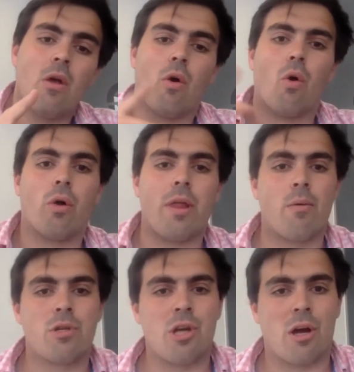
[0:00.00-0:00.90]
or they
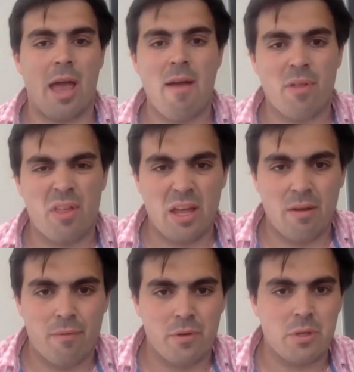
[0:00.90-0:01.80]
will chuck everything in a
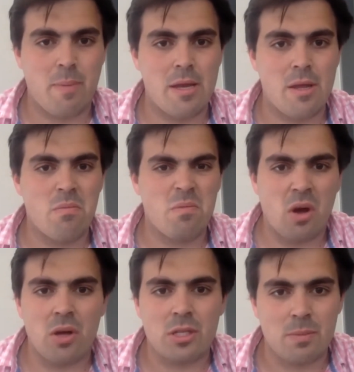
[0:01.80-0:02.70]
footer menu,
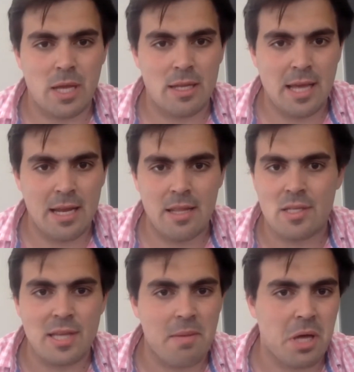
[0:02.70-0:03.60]
9 times out of 10 in the
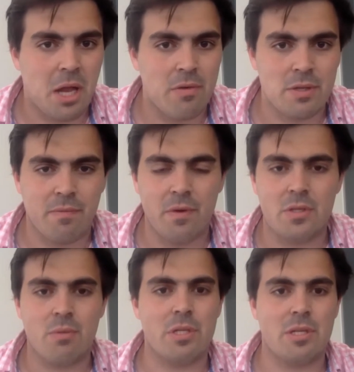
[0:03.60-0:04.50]
same color as the
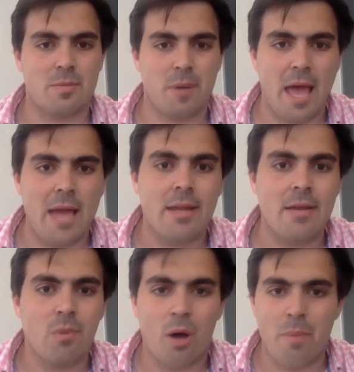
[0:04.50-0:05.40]
footer, which does my head in.
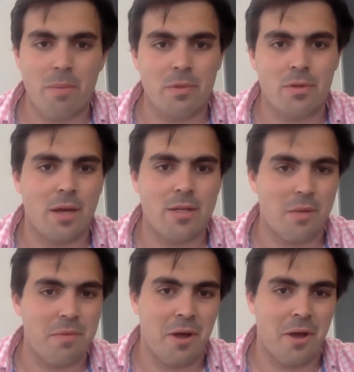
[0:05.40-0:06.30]
Why people do that, I
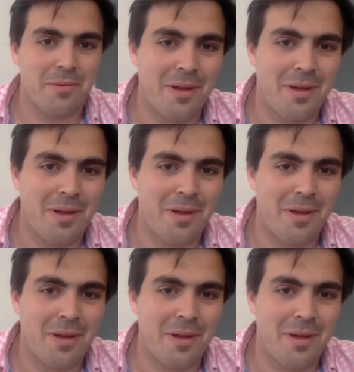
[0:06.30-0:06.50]
don't know.